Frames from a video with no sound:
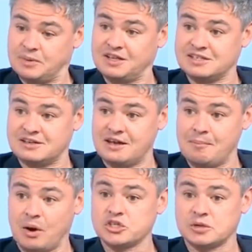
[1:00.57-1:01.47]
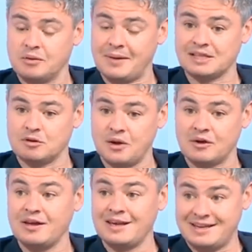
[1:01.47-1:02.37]
been this emotional momentum
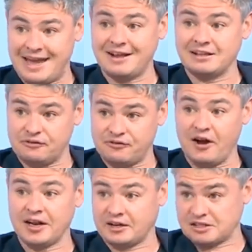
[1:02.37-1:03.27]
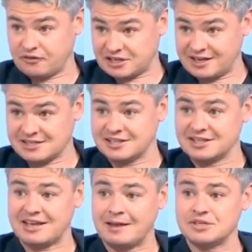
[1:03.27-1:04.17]
about getting to the final, because obviously it's in
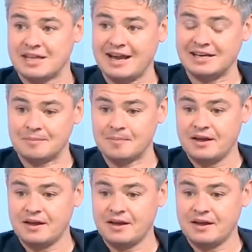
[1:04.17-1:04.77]
the same stadium.